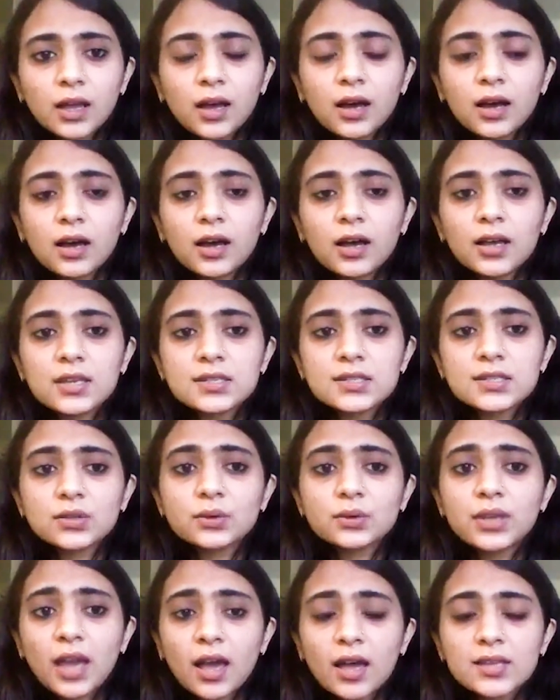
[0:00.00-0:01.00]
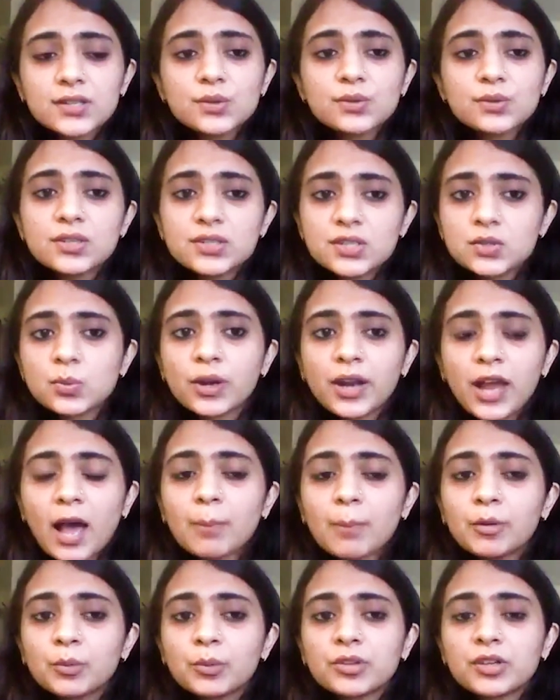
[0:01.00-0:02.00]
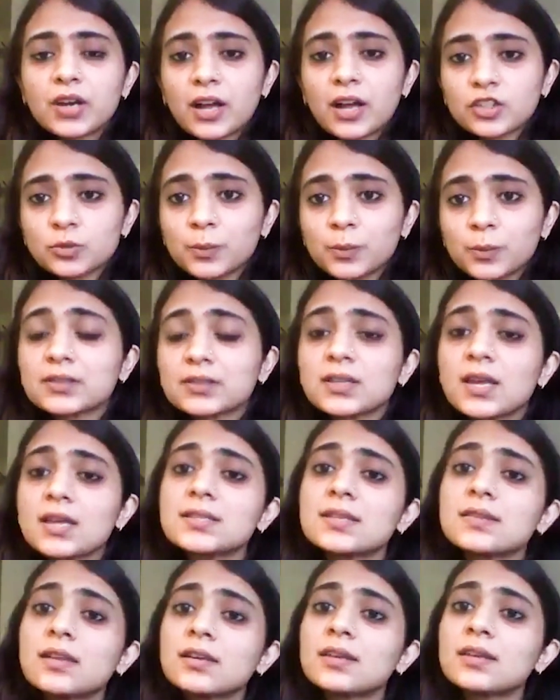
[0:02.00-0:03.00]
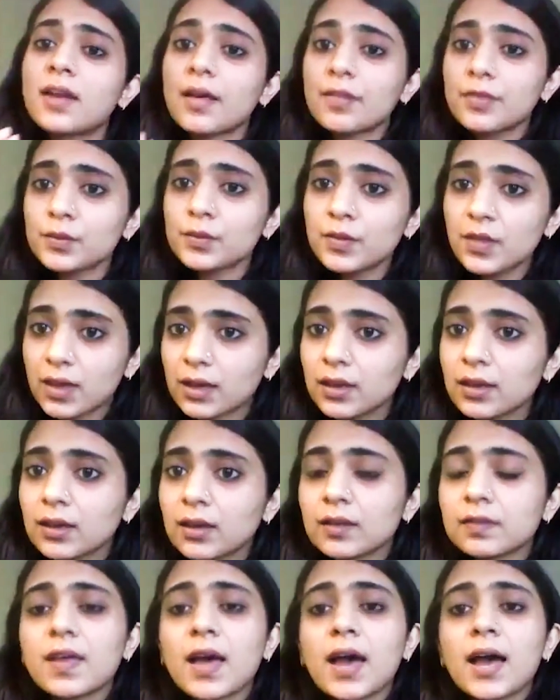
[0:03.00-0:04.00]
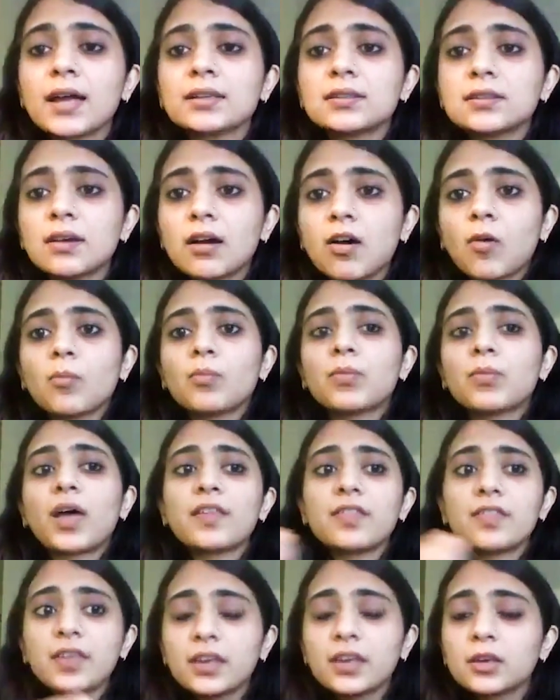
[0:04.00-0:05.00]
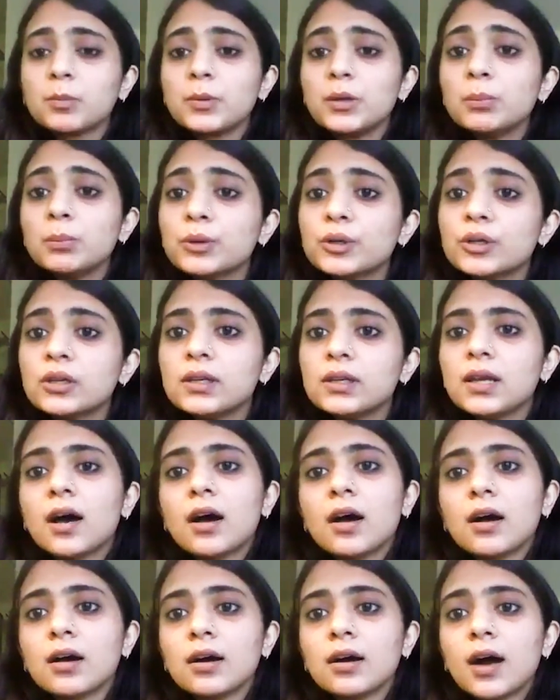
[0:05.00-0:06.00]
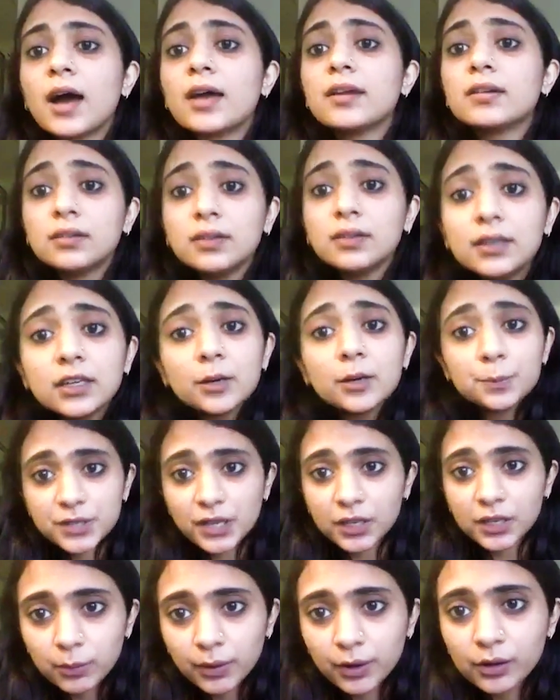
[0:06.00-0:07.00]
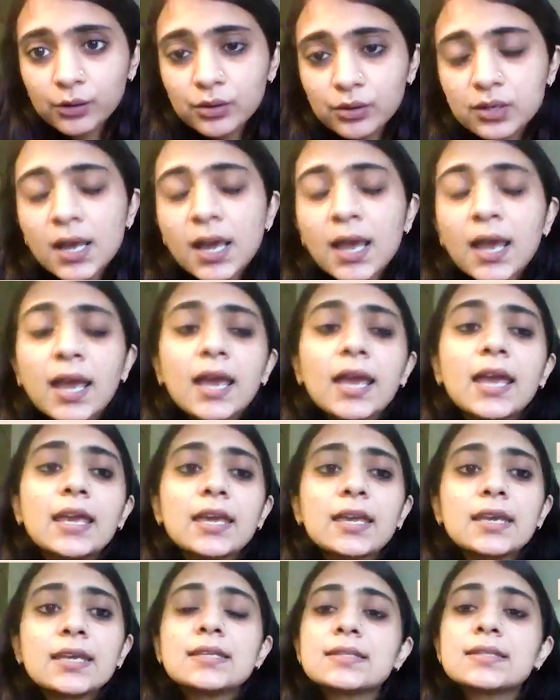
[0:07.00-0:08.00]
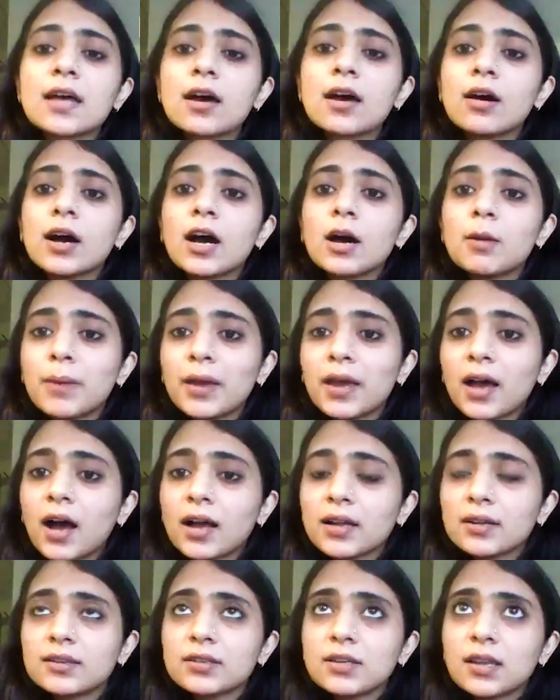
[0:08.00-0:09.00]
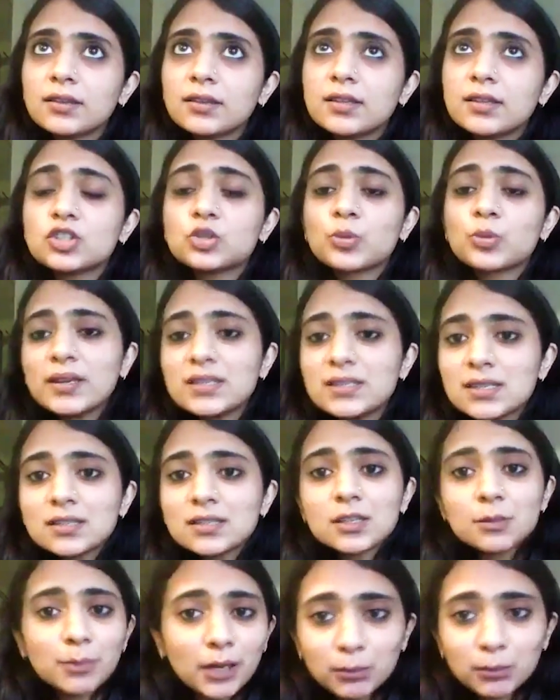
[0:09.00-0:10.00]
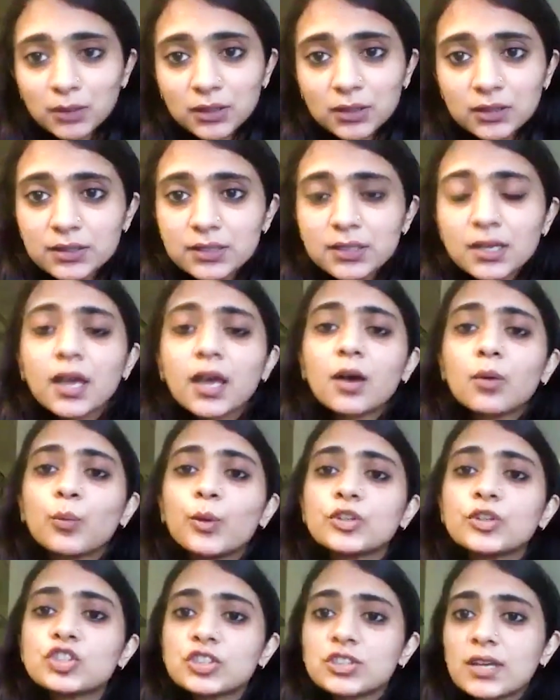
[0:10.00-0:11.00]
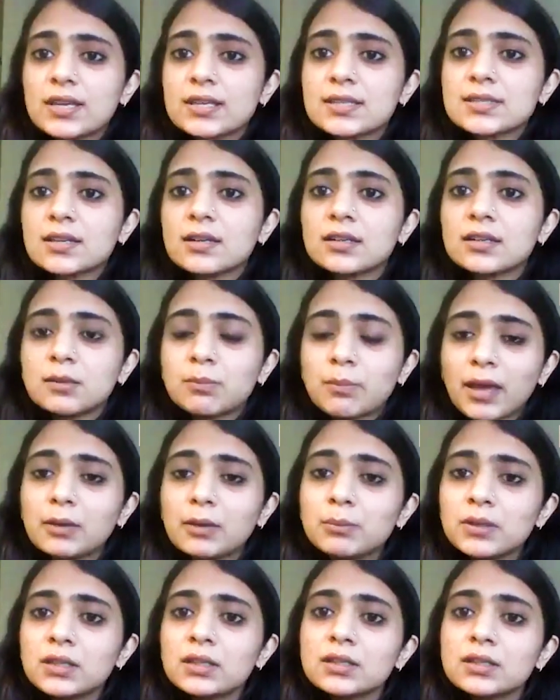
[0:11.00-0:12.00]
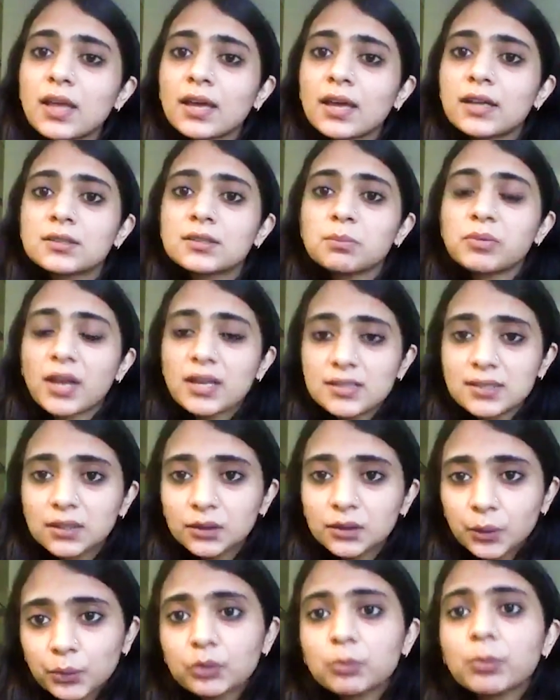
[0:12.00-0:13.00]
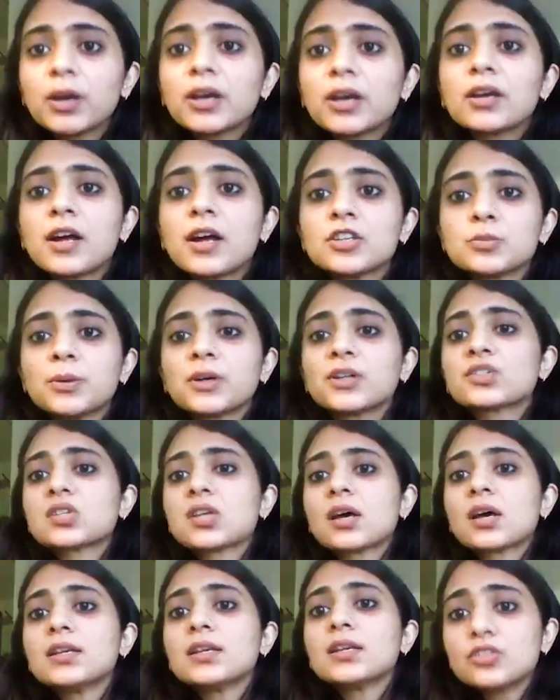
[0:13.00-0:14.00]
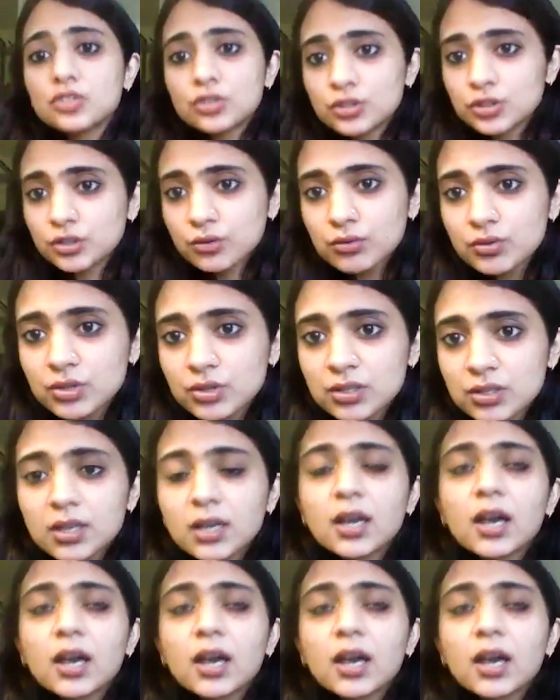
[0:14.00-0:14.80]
Uh, so yeah, so this is what happened with the Rajapaksas. And then another thing that um, I think people uh, are really upset about is uh, uh, the twentieth amendment, which is an amendment that President Gotabaya Rajapaksa introduced